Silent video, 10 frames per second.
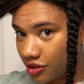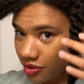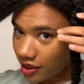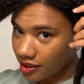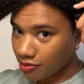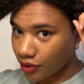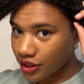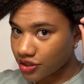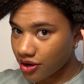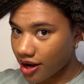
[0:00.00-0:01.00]
you like
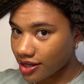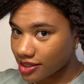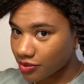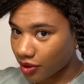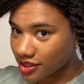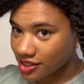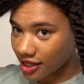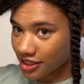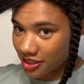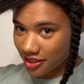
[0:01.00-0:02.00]
moisturize one
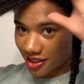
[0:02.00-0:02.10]
section